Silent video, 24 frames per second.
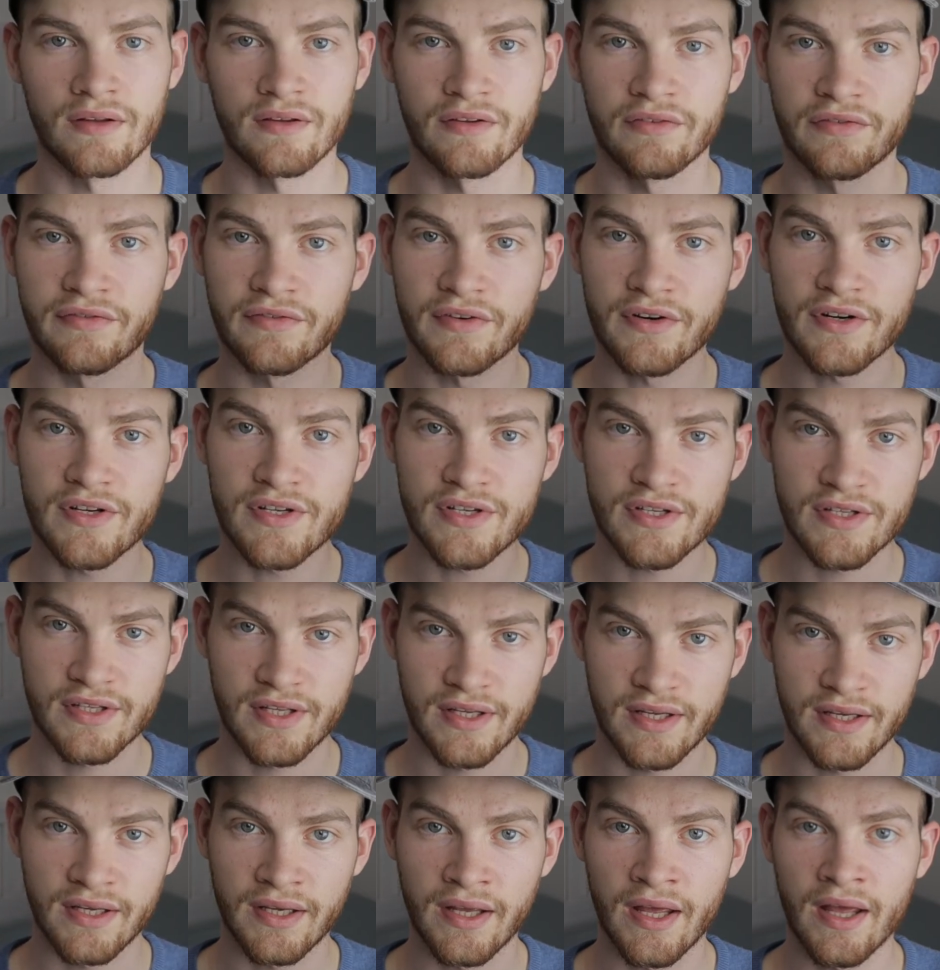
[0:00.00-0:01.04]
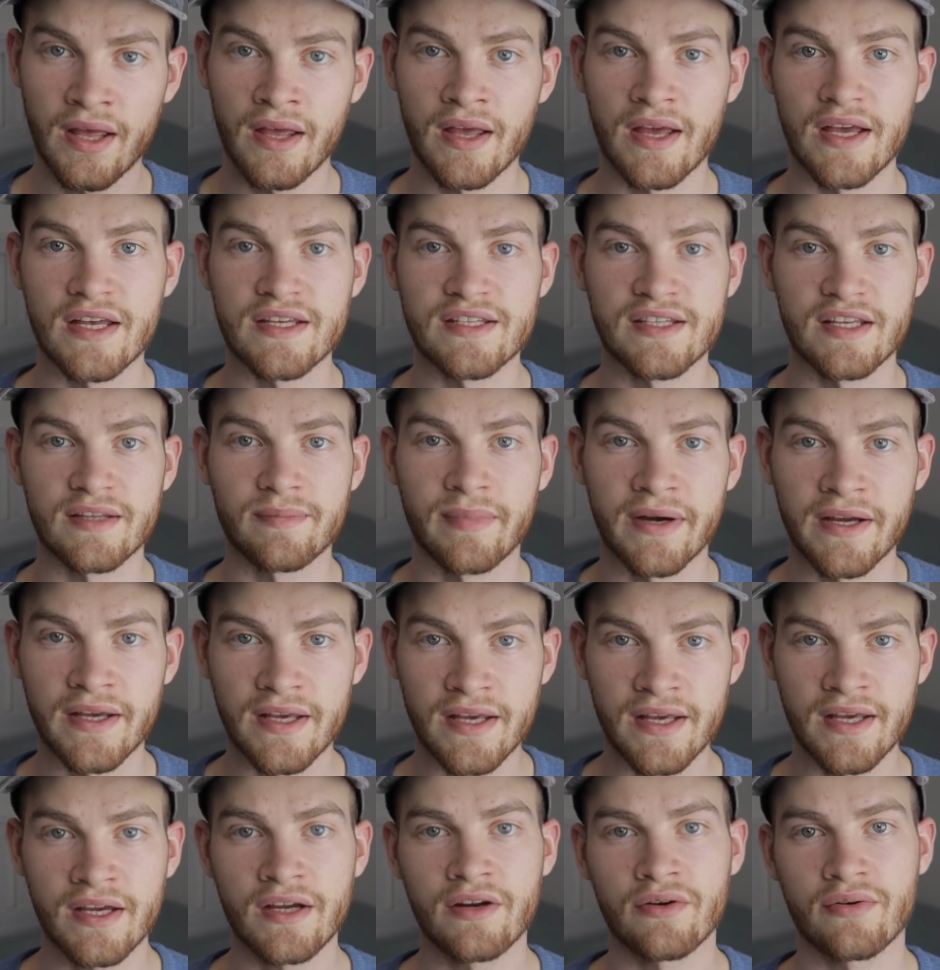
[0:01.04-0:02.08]
The first thing is that by
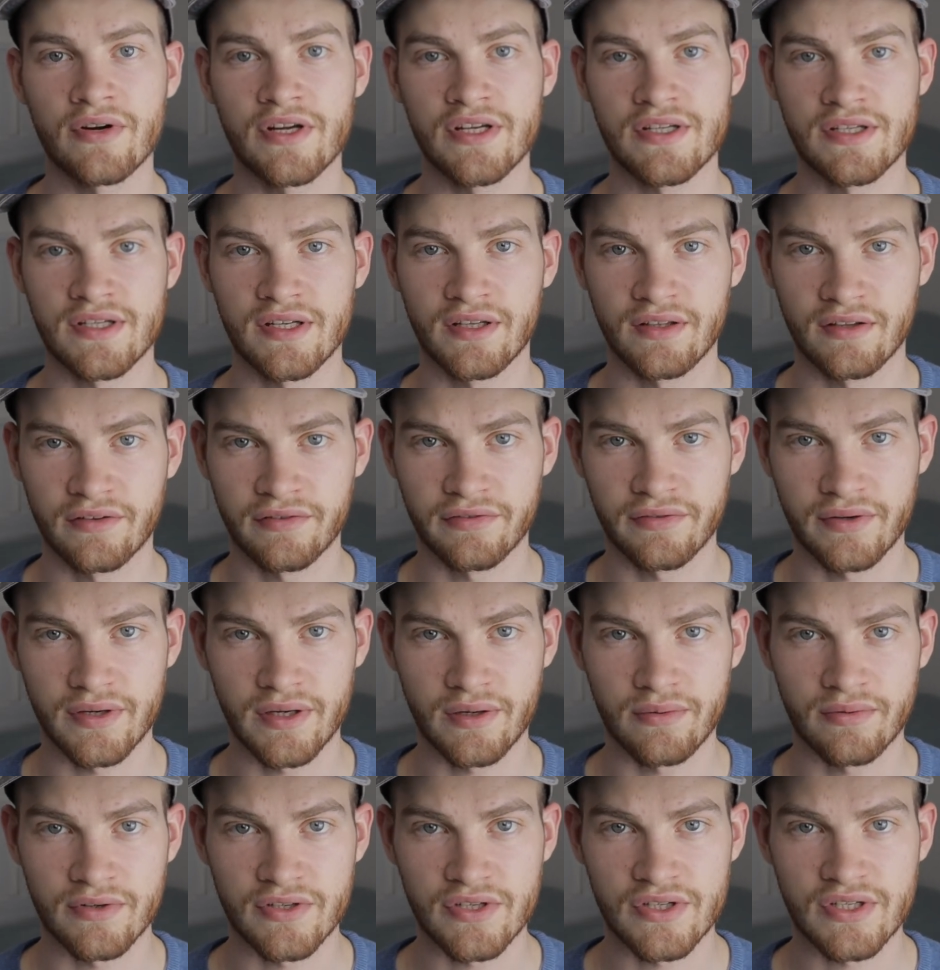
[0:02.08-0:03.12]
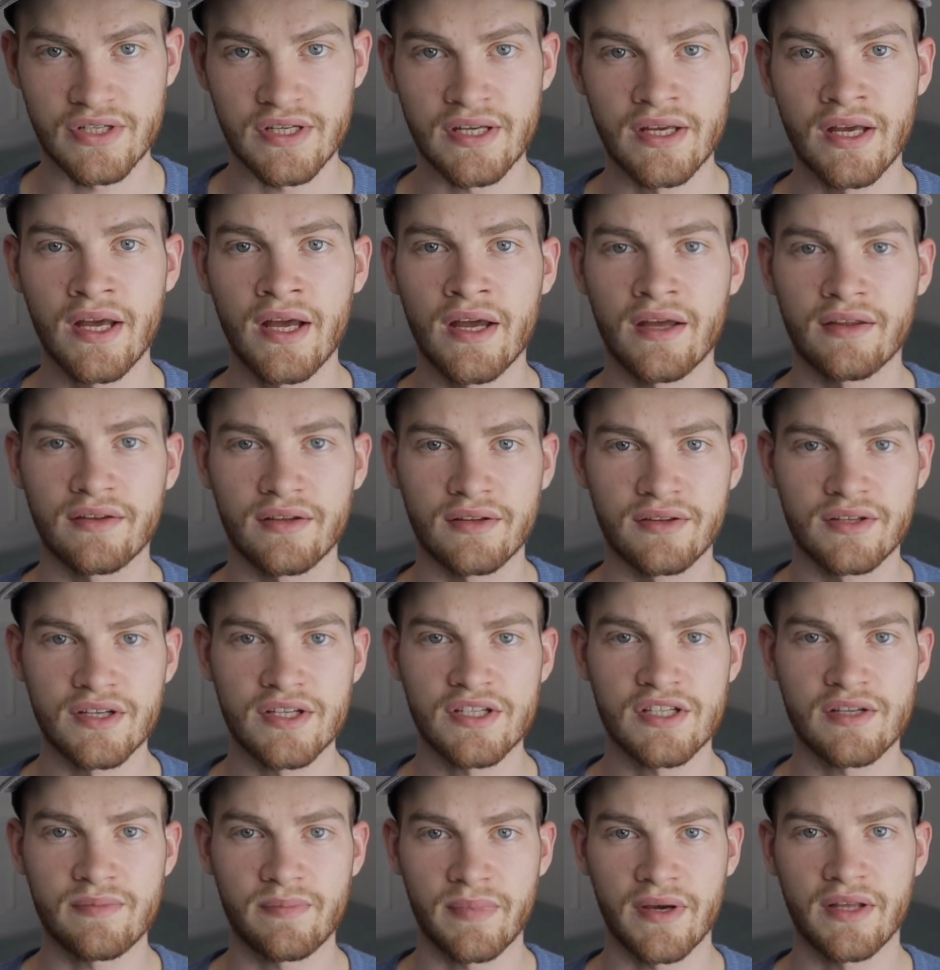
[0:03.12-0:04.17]
increasing the frequency, the
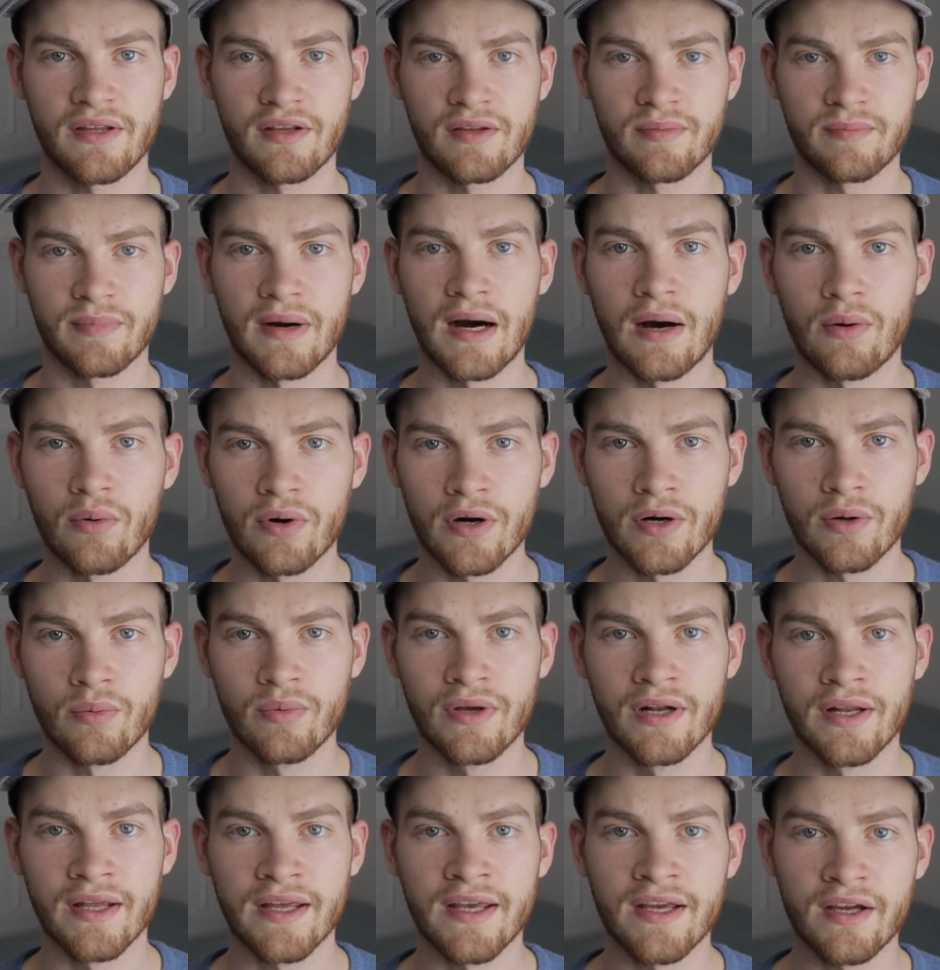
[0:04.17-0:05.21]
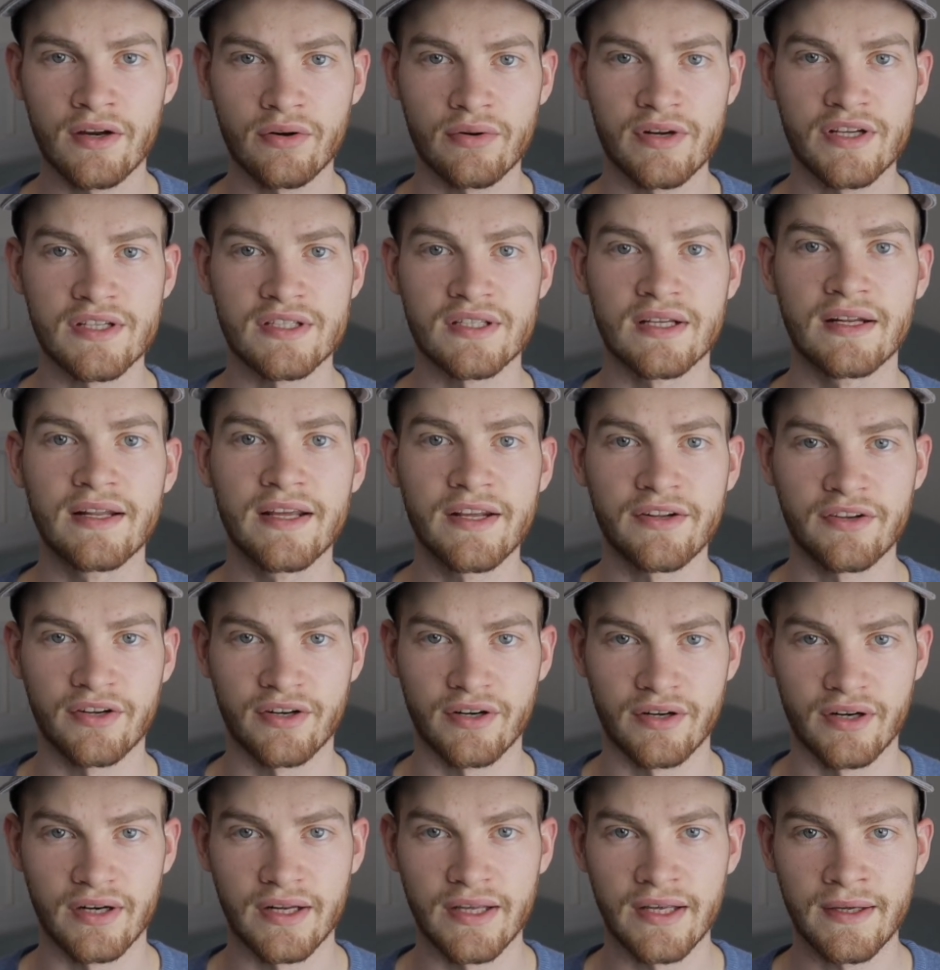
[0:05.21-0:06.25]
dissipated power will increase
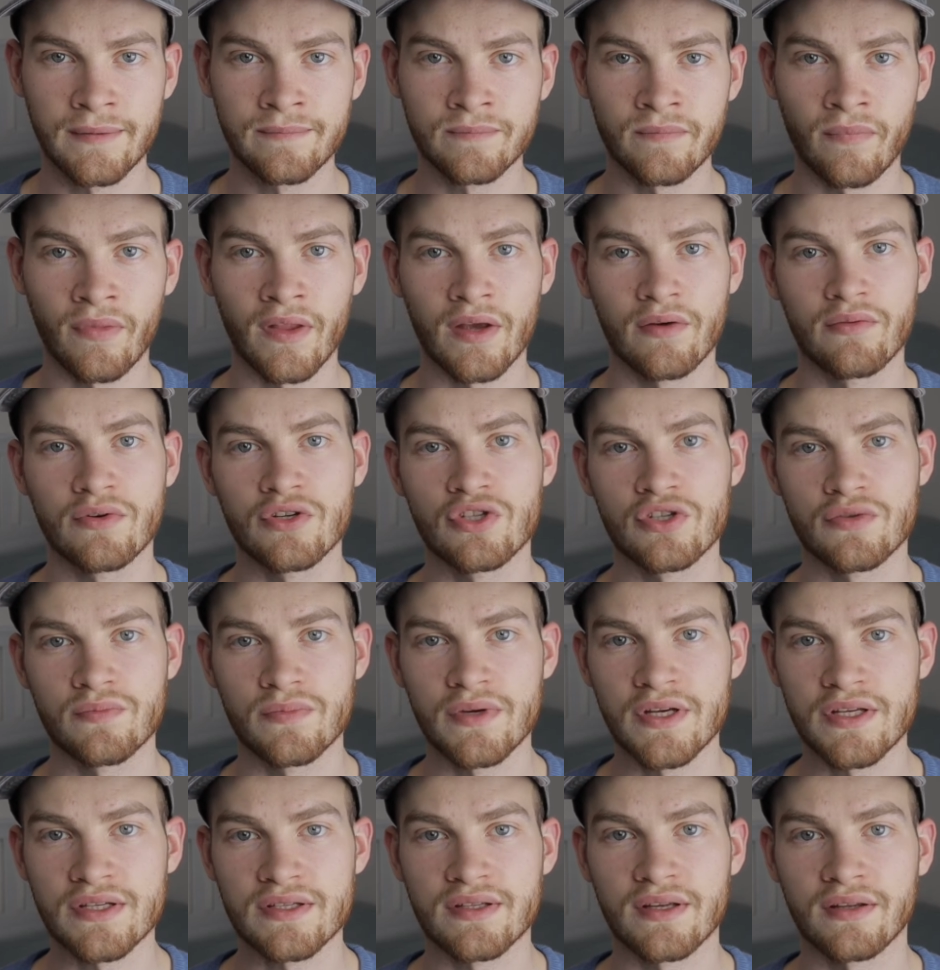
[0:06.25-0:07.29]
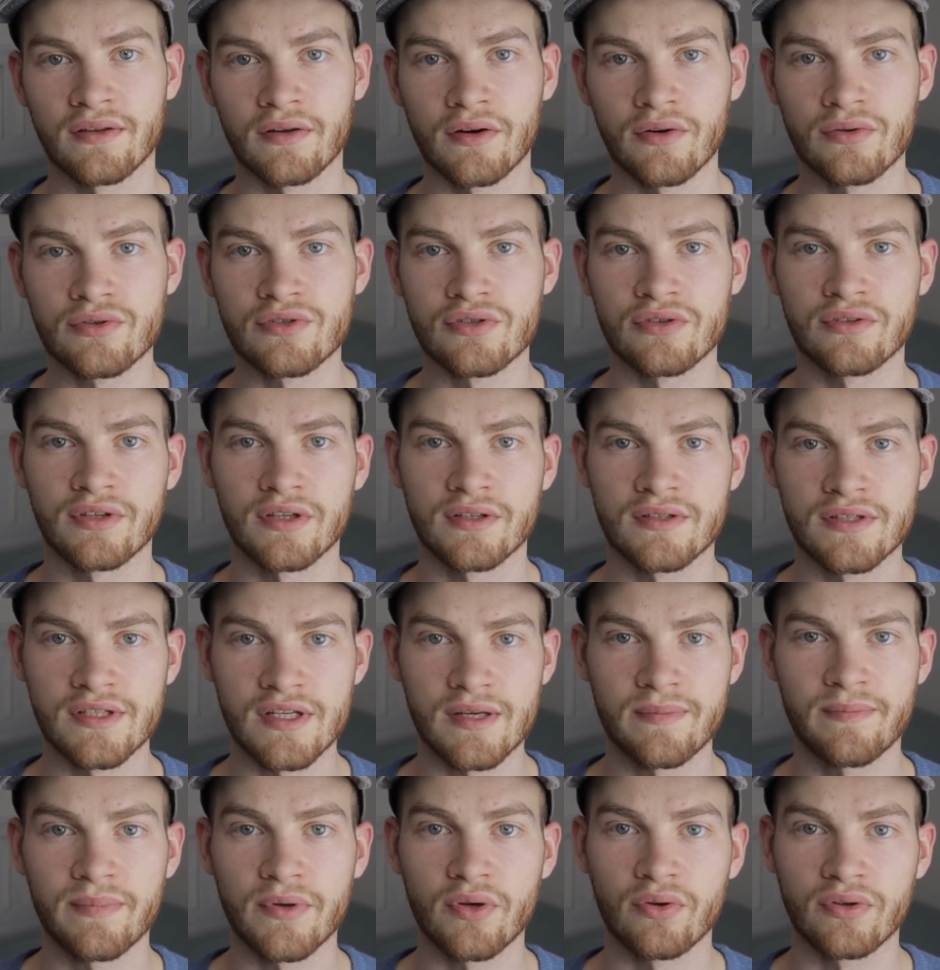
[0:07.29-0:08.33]
linearly, which means that also the
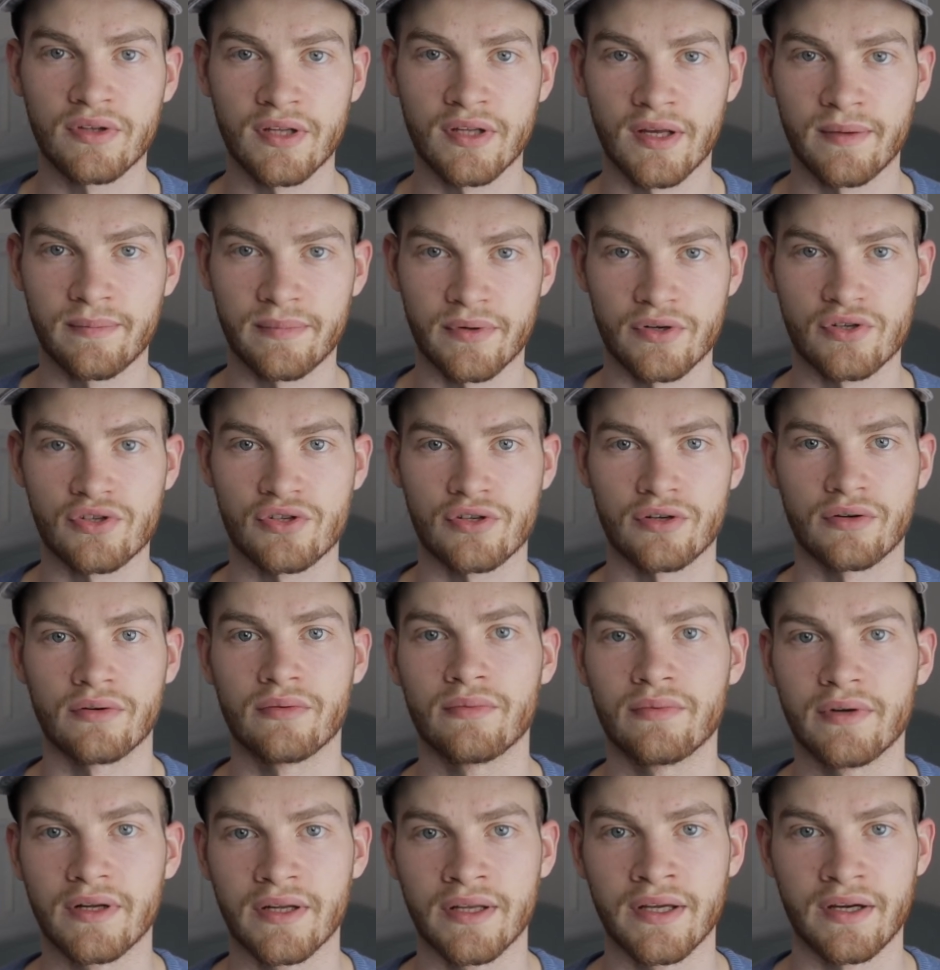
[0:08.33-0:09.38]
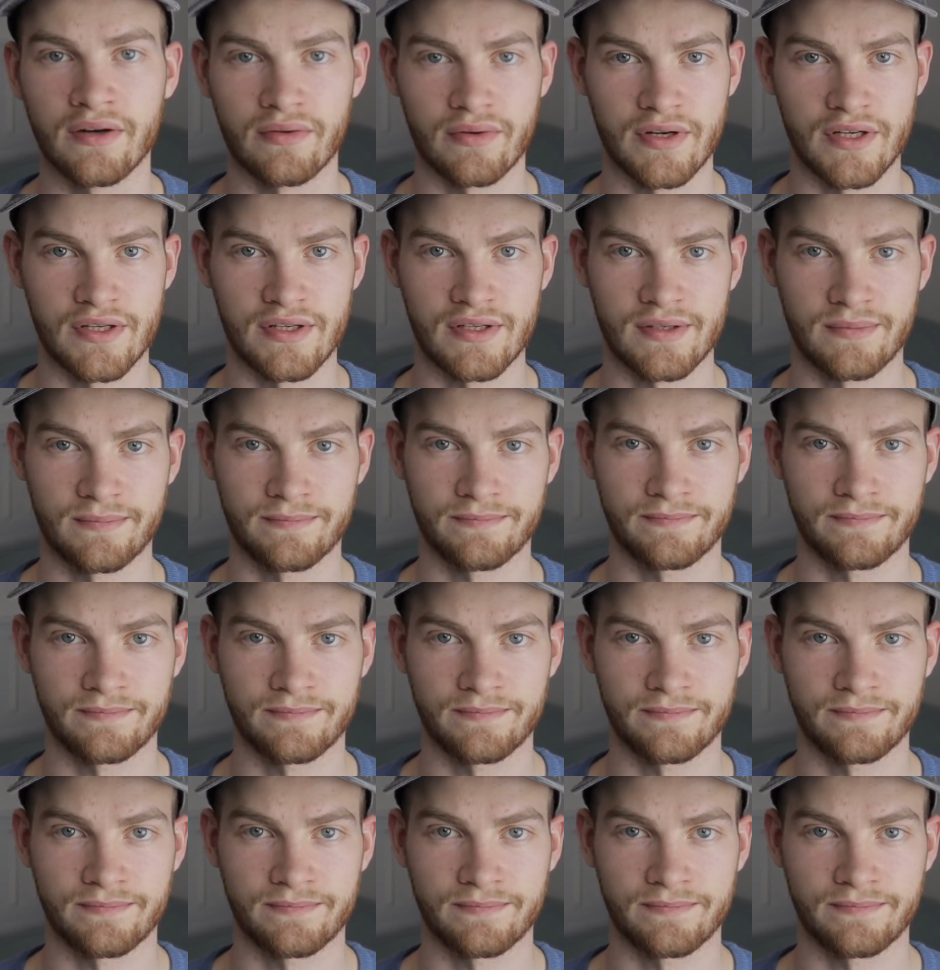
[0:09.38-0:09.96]
CPU temperature will increase.